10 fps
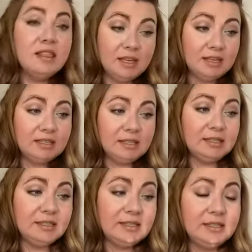This
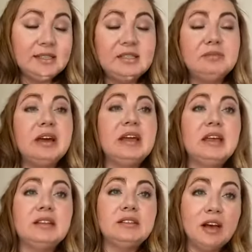is
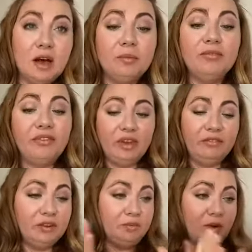my top
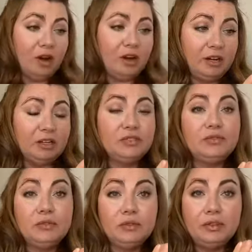favorite product
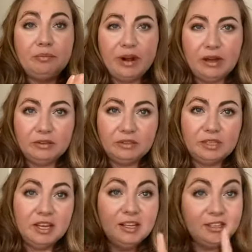for the brows.
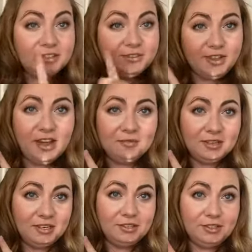So now I'm
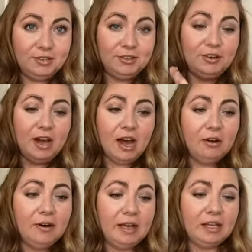gonna show you
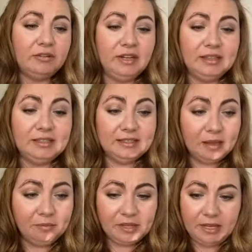how I create the
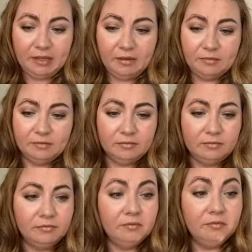same thing,
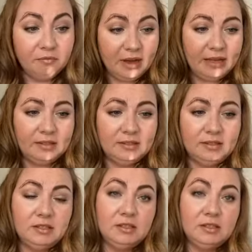but